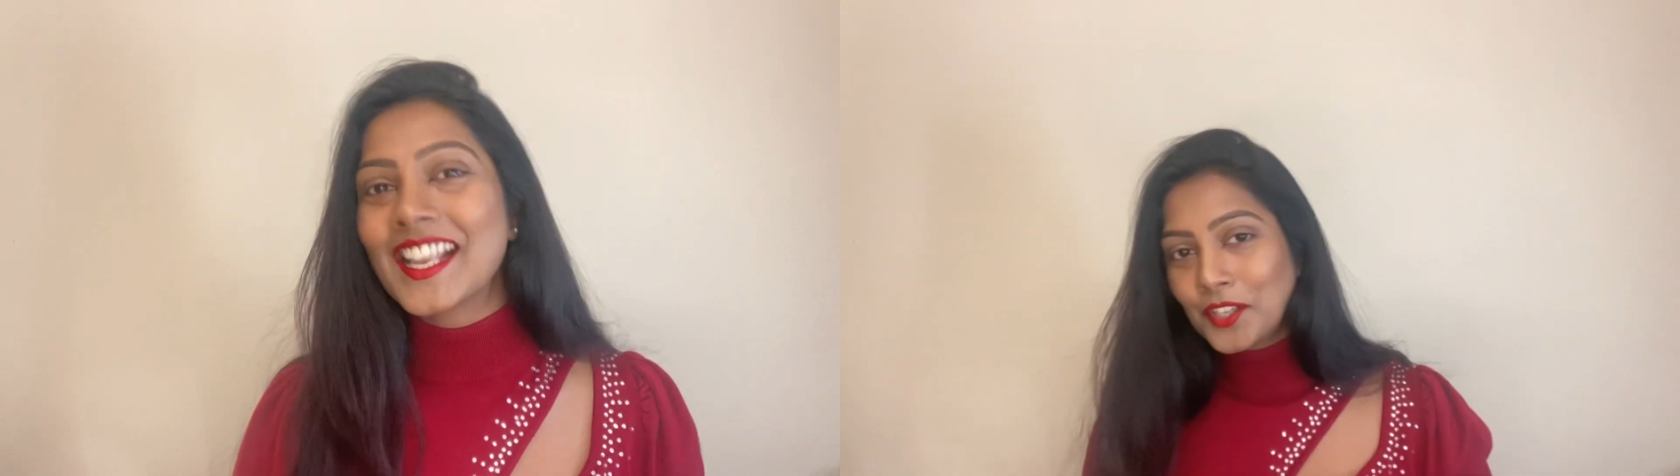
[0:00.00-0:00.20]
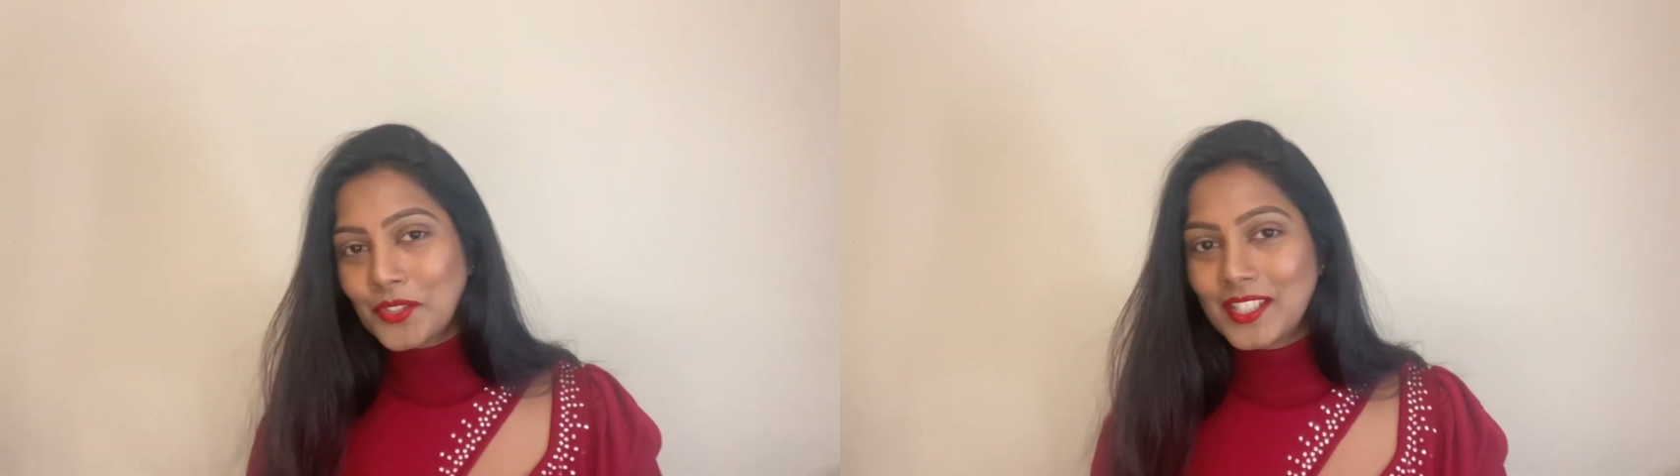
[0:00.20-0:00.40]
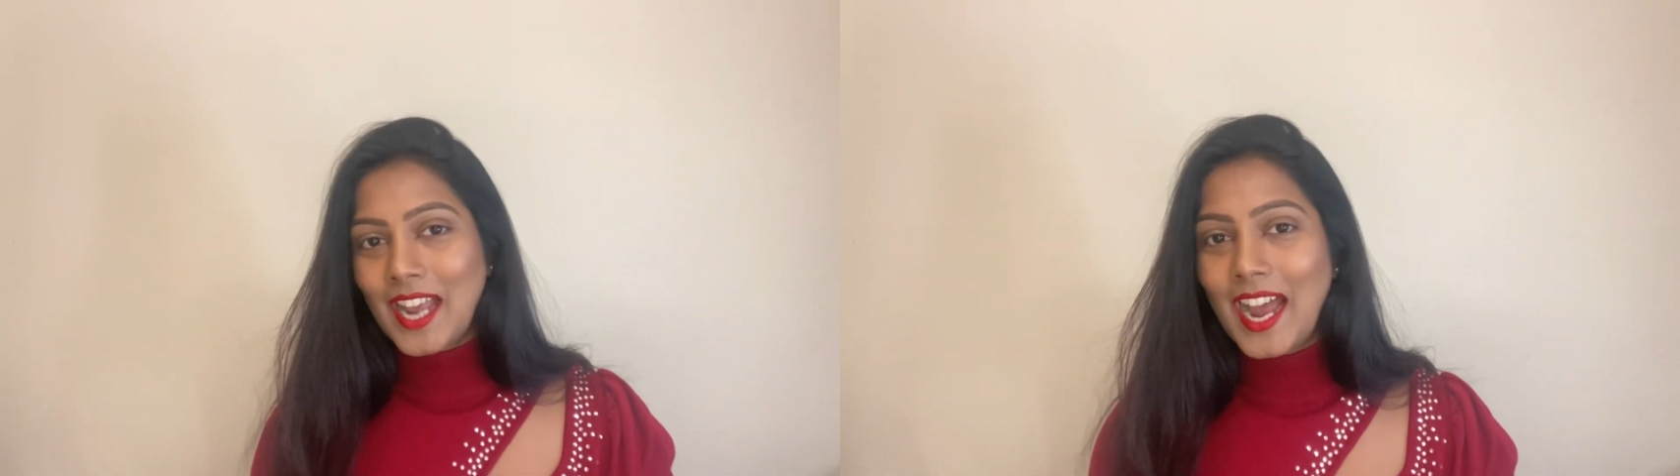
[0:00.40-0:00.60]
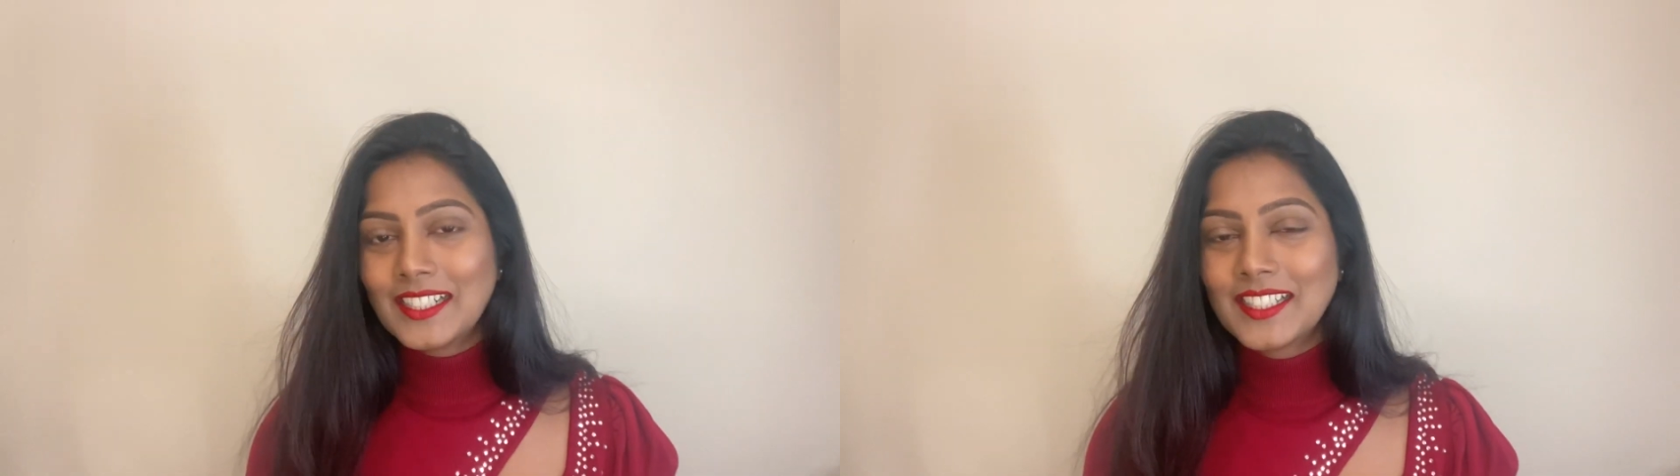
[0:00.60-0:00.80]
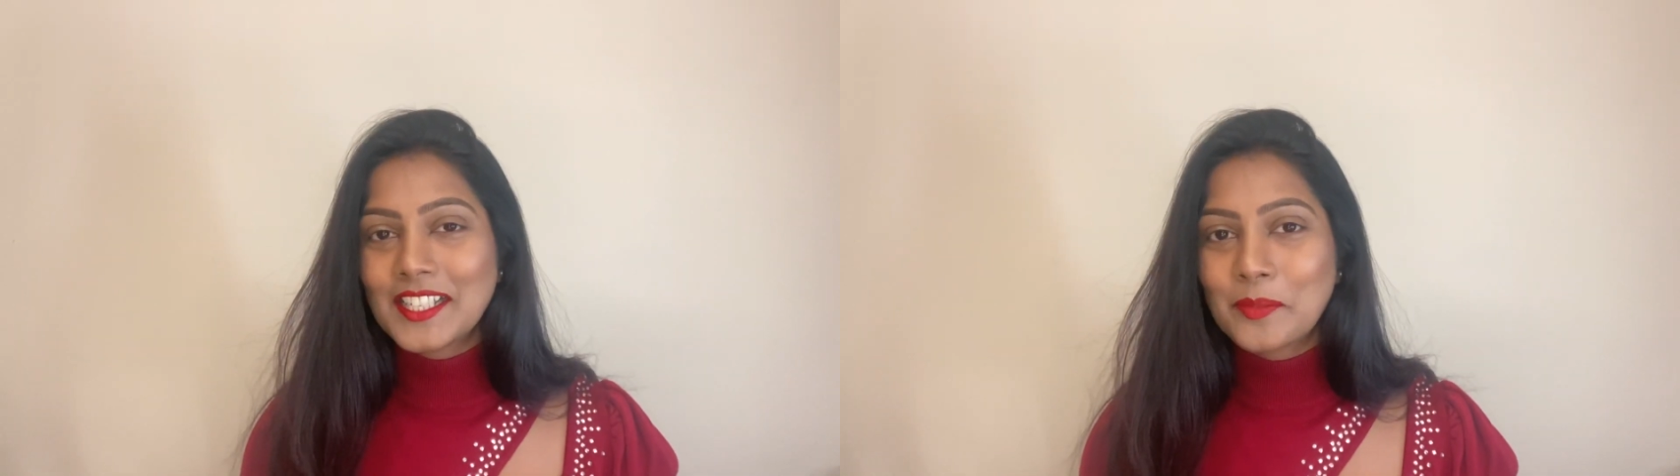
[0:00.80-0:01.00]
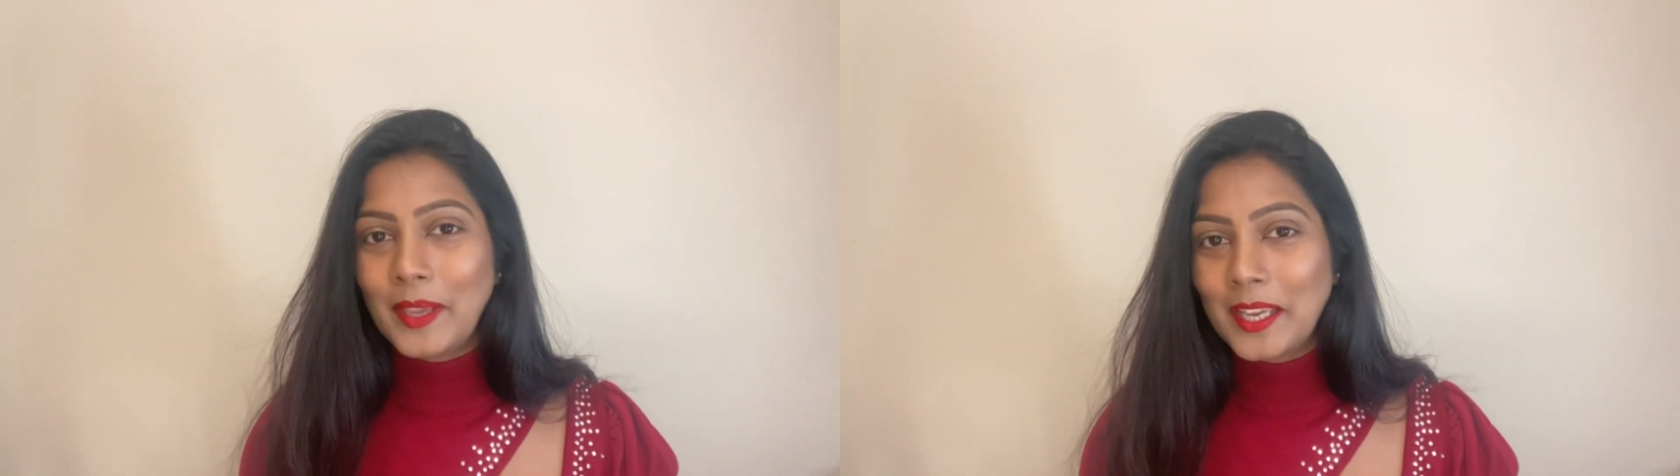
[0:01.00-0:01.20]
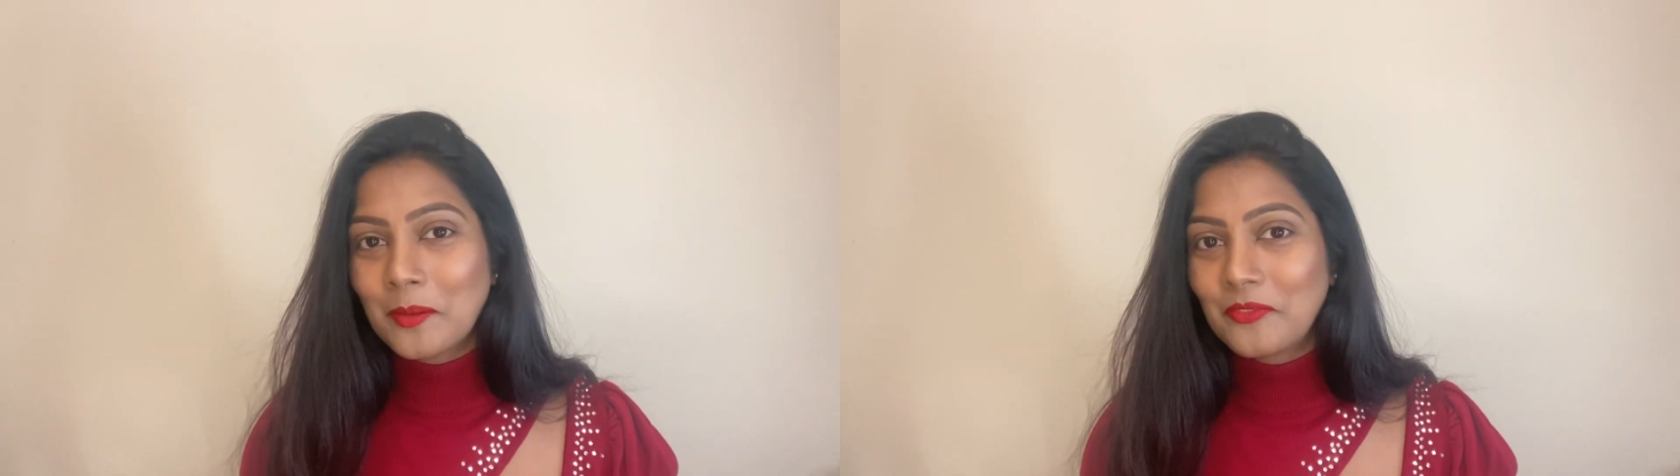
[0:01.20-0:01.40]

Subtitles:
To start this makeup